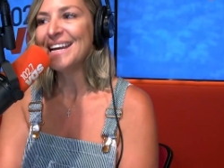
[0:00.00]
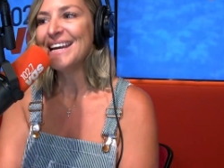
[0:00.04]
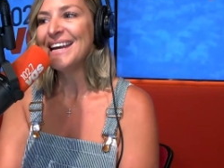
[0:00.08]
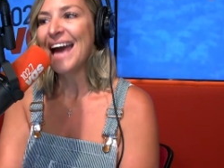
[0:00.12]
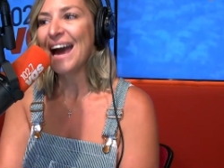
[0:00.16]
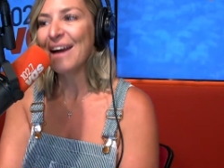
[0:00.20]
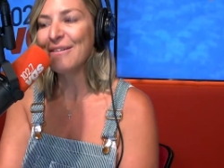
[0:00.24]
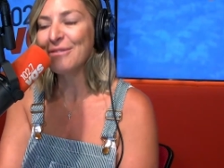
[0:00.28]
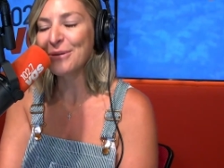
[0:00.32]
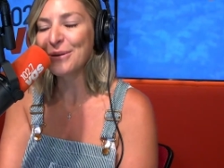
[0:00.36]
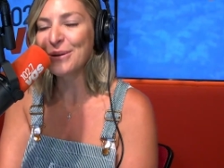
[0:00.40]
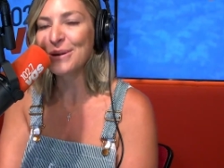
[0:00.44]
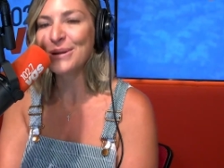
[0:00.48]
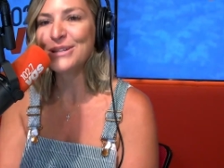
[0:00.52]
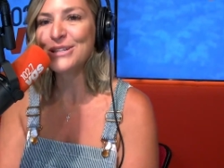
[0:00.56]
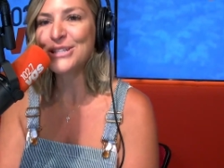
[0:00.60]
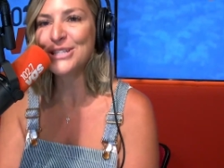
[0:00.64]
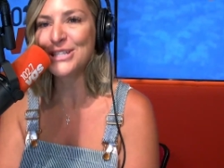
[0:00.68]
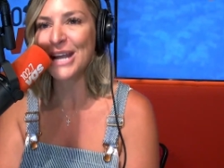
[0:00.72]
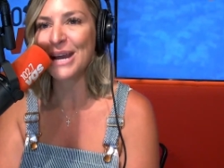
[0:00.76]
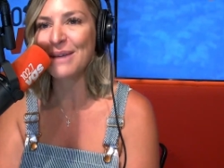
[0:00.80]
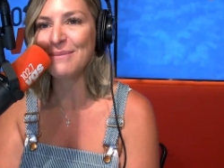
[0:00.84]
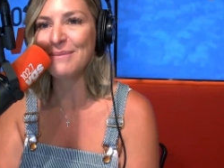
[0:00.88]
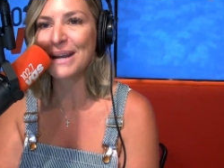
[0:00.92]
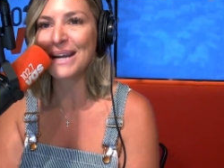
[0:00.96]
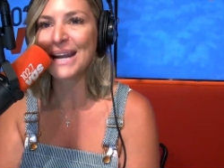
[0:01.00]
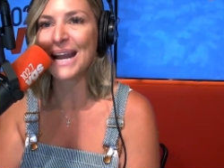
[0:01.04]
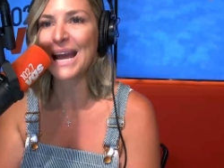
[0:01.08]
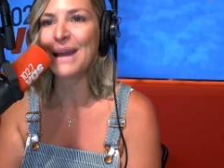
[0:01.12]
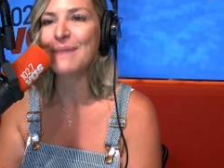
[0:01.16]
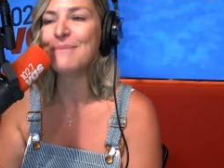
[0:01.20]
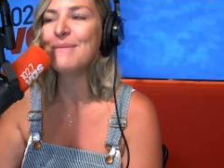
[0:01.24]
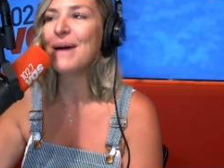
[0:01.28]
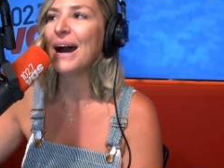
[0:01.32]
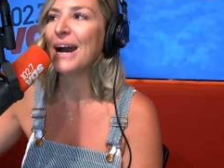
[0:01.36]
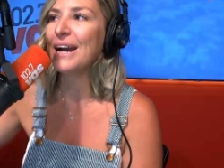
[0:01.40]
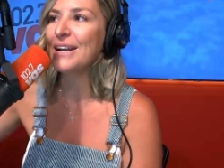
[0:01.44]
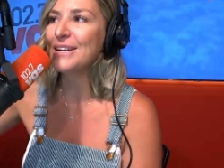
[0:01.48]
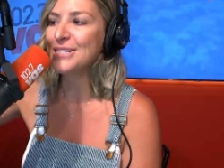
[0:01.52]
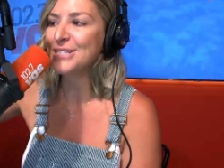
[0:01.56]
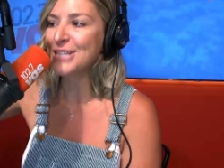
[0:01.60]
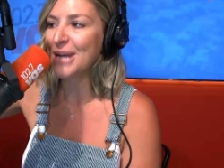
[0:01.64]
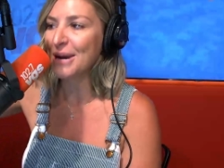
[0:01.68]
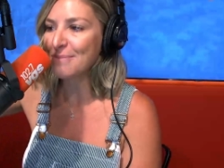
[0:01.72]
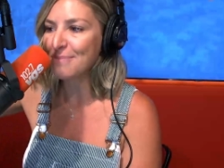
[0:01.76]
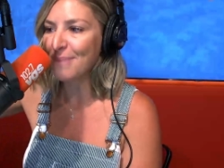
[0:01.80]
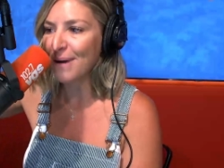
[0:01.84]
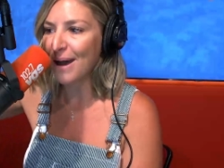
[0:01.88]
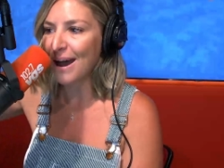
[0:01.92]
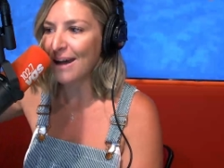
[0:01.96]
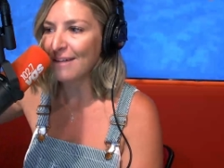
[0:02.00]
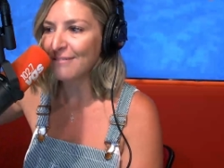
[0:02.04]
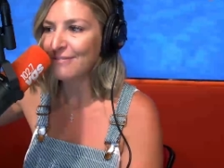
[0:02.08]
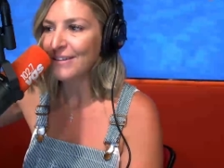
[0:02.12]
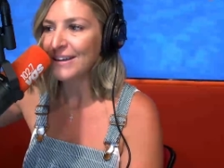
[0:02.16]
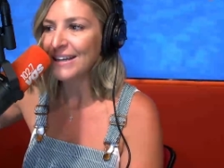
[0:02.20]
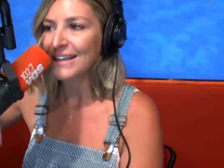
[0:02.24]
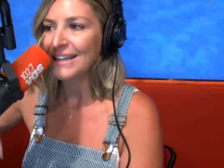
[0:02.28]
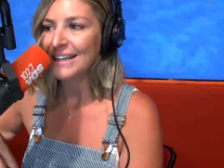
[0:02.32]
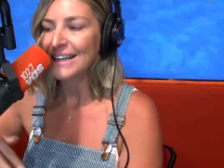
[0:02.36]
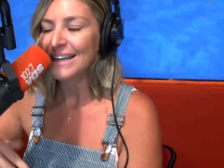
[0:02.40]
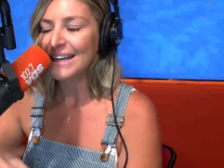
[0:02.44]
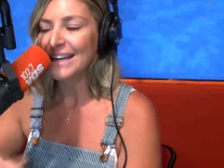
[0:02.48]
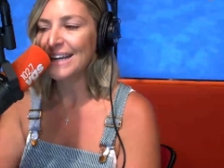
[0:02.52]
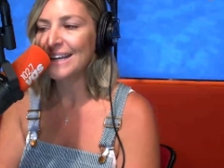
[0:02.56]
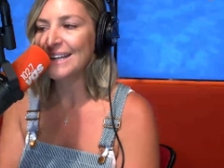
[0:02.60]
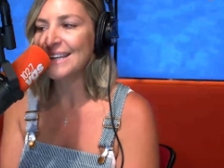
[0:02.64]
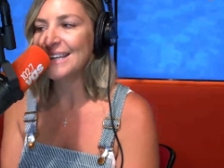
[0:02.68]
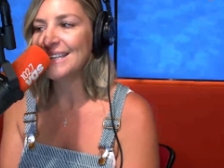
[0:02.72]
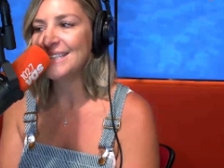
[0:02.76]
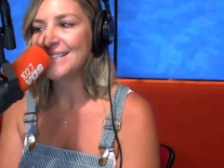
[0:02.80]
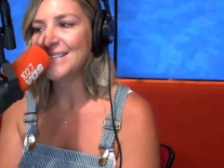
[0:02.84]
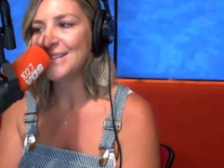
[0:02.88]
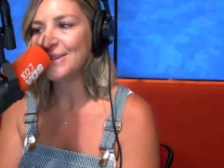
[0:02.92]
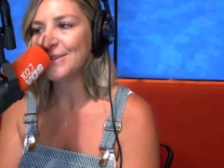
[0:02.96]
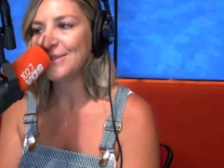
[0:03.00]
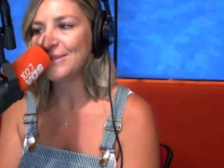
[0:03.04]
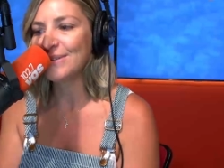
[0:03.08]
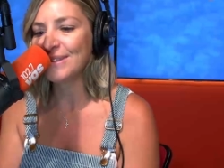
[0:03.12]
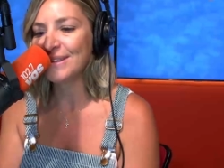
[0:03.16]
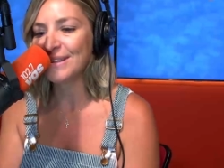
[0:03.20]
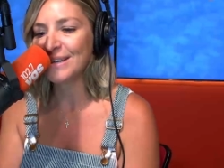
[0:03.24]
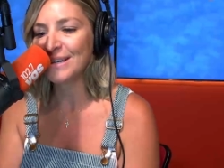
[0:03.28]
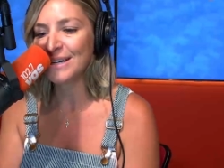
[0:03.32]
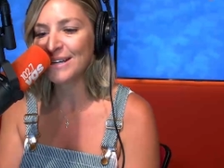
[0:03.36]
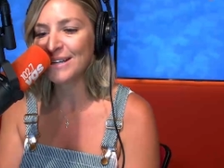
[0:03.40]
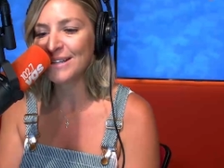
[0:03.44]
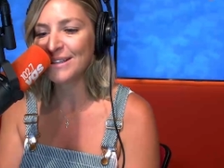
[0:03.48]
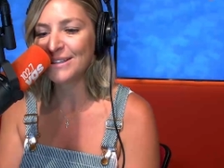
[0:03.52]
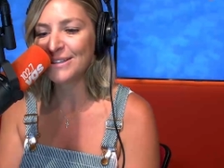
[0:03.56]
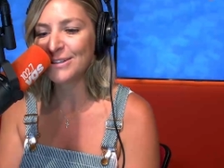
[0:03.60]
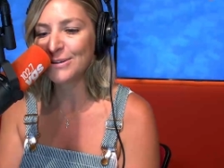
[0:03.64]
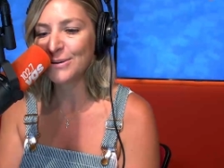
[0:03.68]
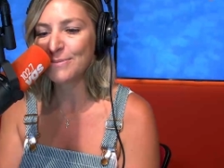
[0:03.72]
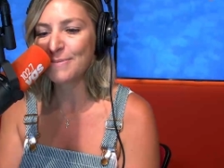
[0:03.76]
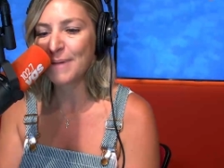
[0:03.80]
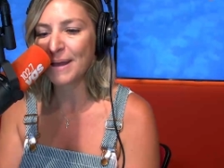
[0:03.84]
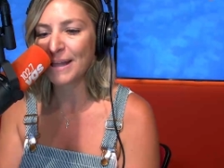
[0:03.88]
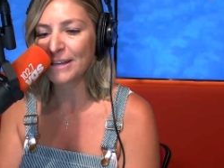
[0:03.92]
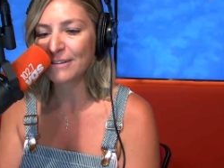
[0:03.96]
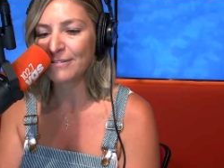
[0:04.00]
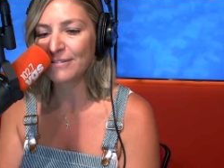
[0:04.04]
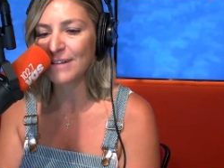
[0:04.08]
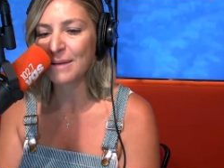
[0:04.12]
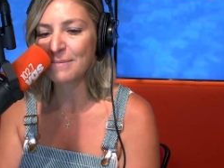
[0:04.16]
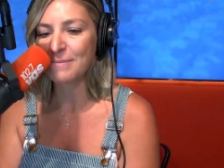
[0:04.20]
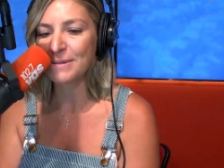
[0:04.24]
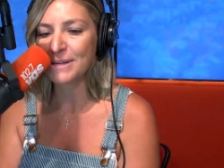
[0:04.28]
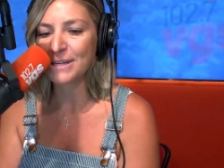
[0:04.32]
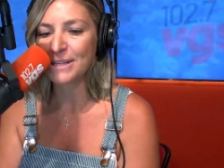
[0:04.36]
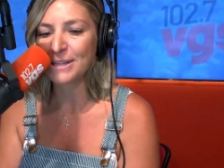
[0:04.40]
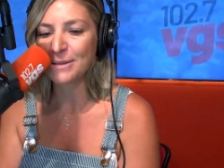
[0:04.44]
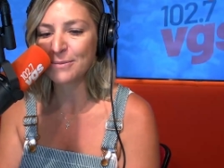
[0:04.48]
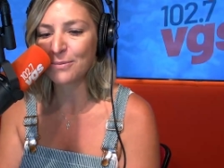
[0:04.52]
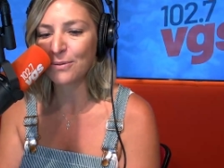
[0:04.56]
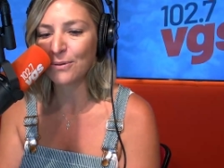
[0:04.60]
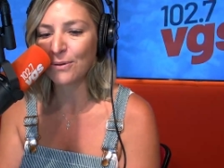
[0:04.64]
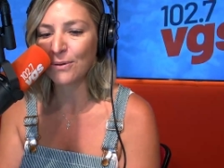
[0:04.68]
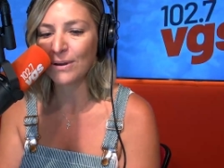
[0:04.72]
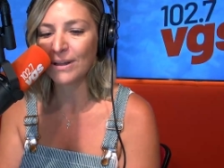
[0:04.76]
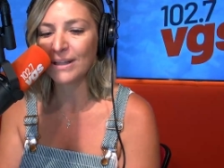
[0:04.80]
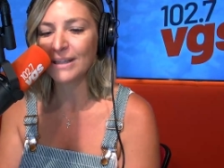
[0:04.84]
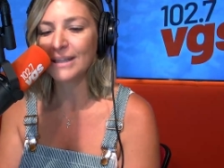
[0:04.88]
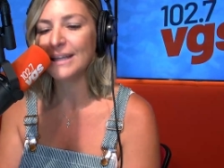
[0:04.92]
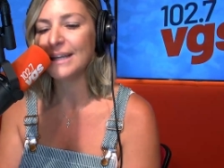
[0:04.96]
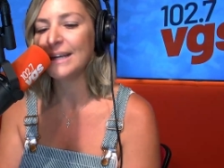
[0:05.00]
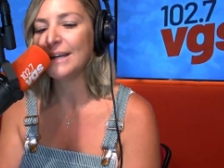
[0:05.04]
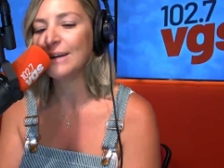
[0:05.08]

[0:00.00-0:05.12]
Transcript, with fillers: everybody would chant my name. I'd jump off into the do a belly flop into the pool.